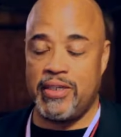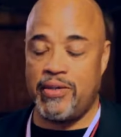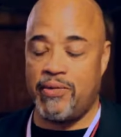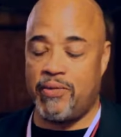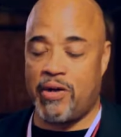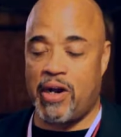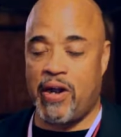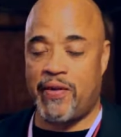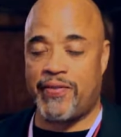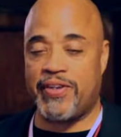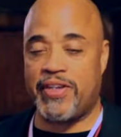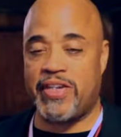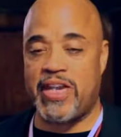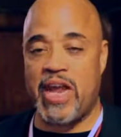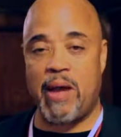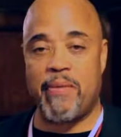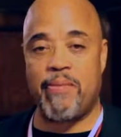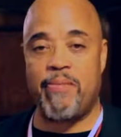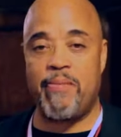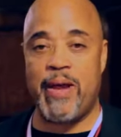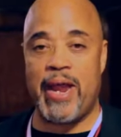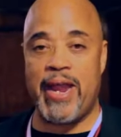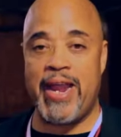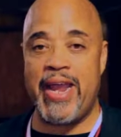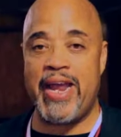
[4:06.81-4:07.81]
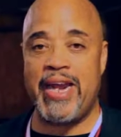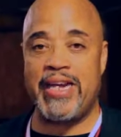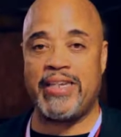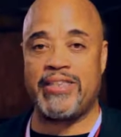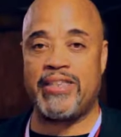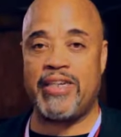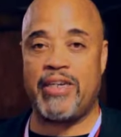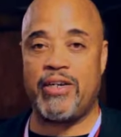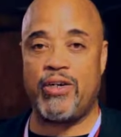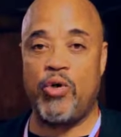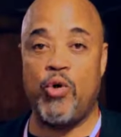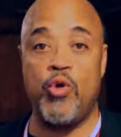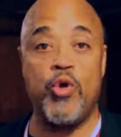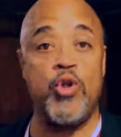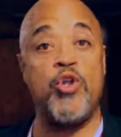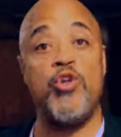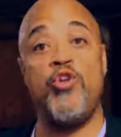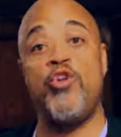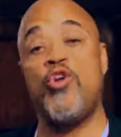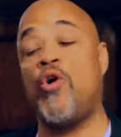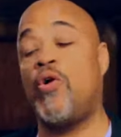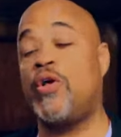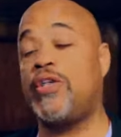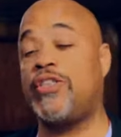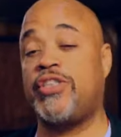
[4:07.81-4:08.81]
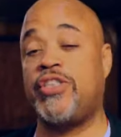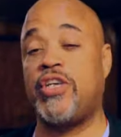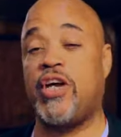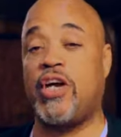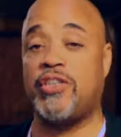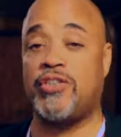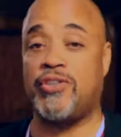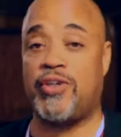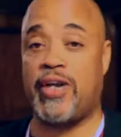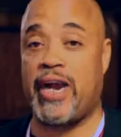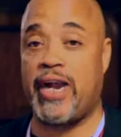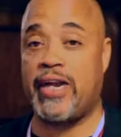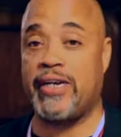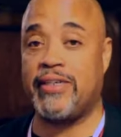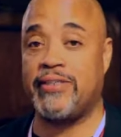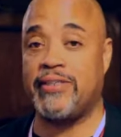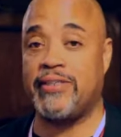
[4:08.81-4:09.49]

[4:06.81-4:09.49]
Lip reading: Well, off the top of my head, I say, who do you know in Star Trek?